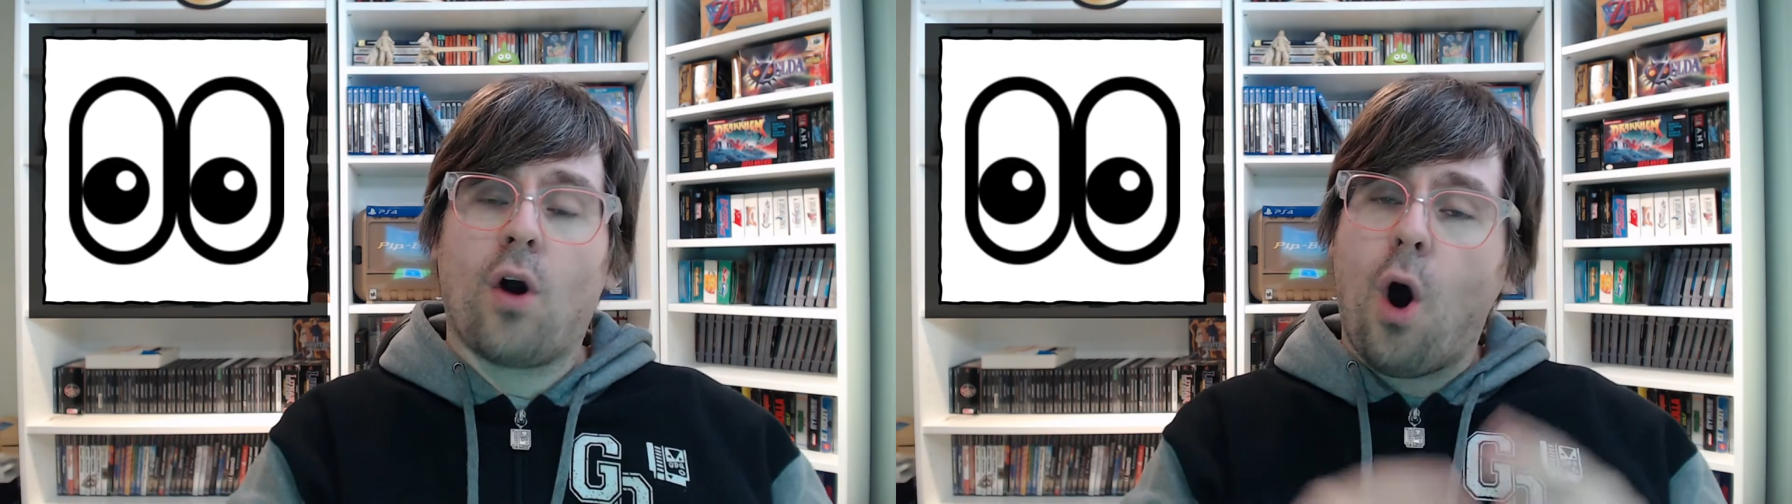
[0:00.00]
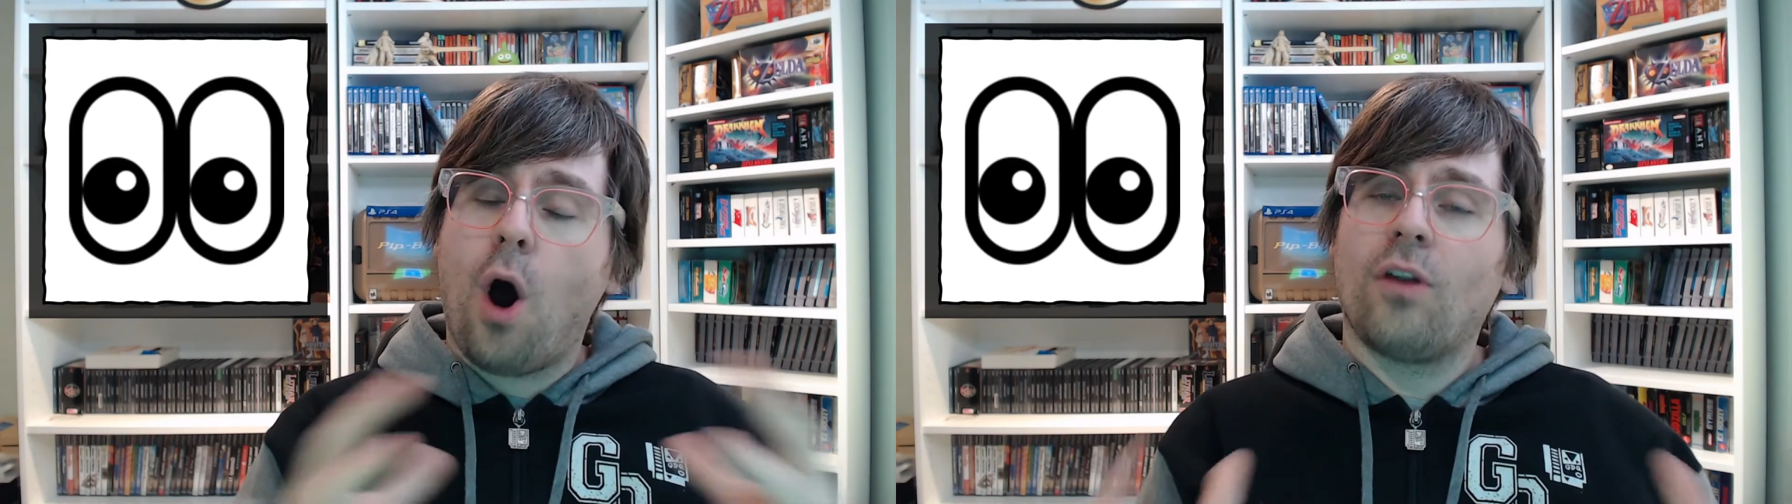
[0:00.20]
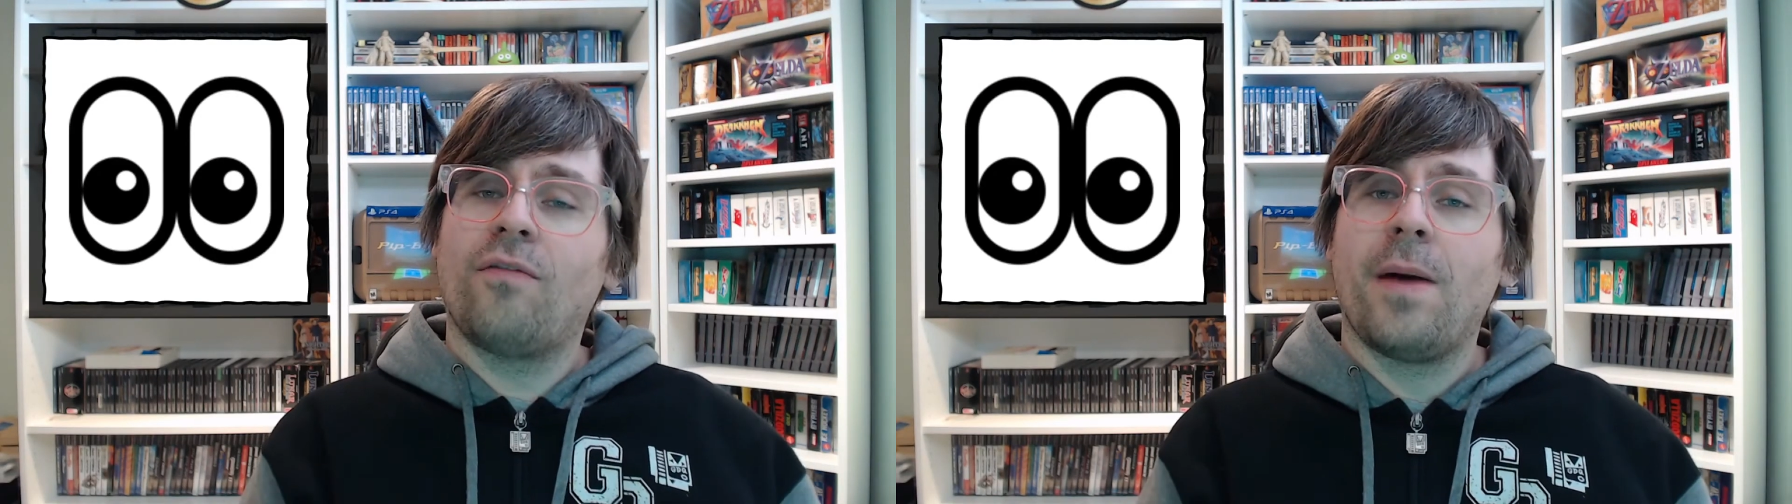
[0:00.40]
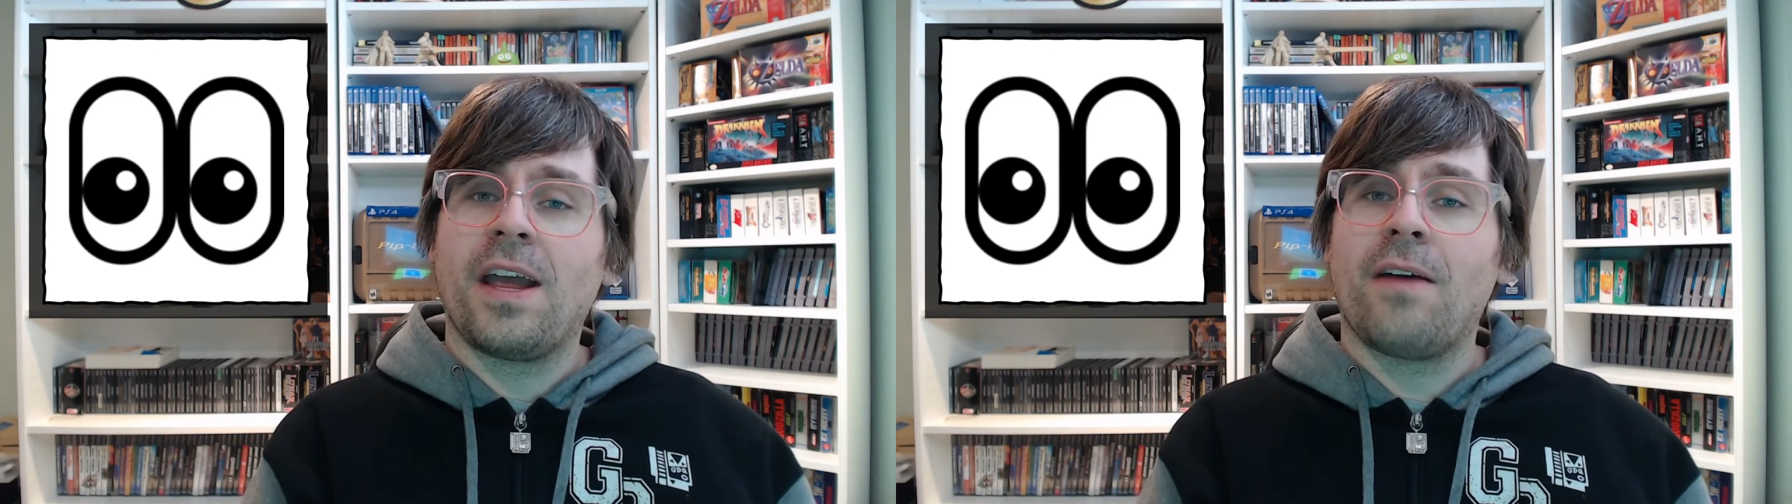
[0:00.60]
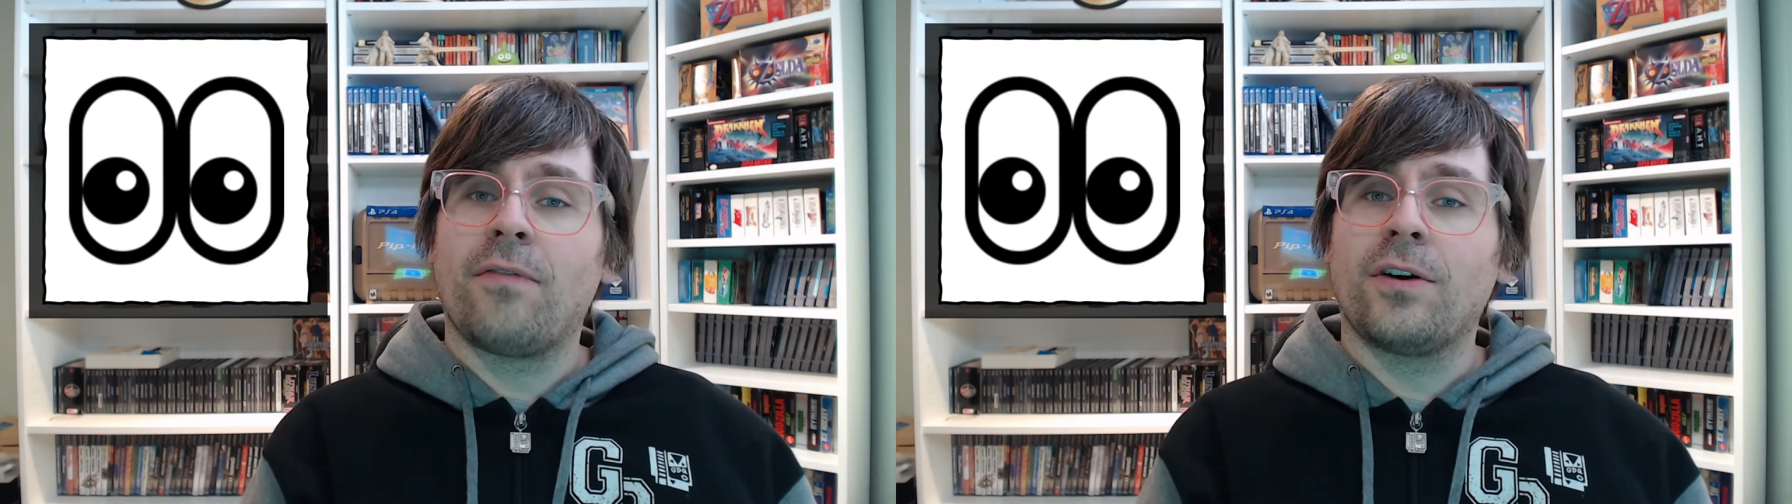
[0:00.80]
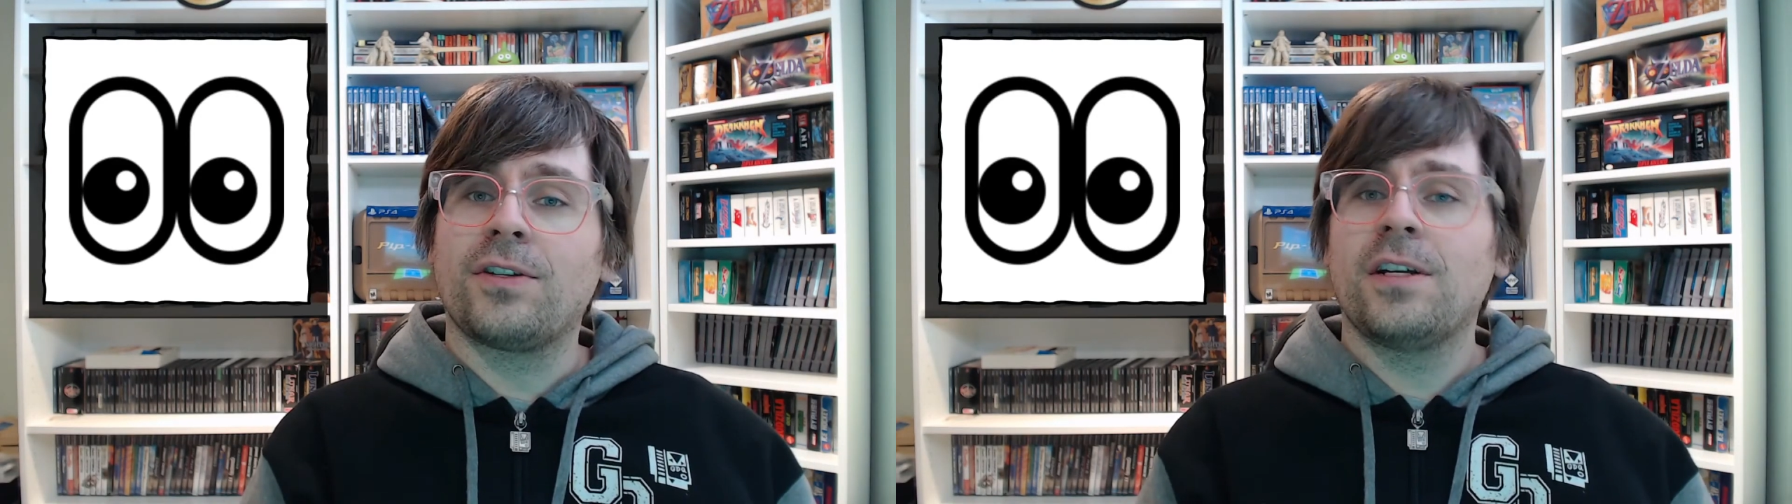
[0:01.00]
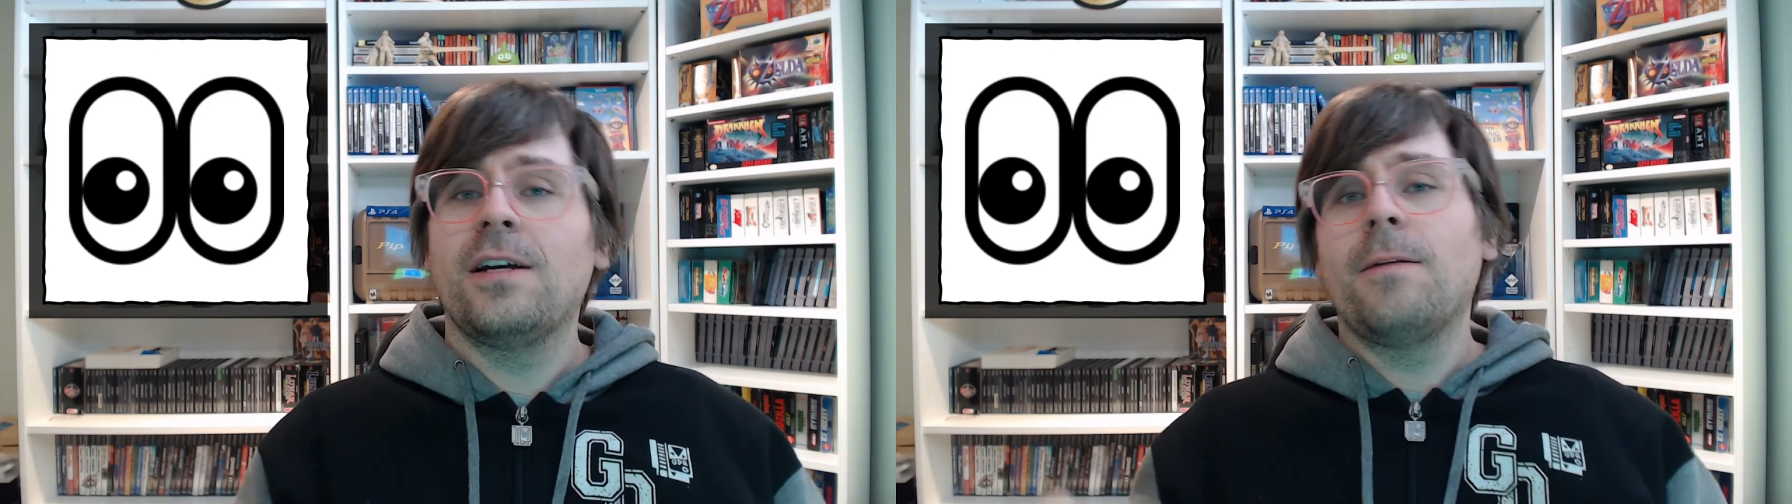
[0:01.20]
all of my efforts,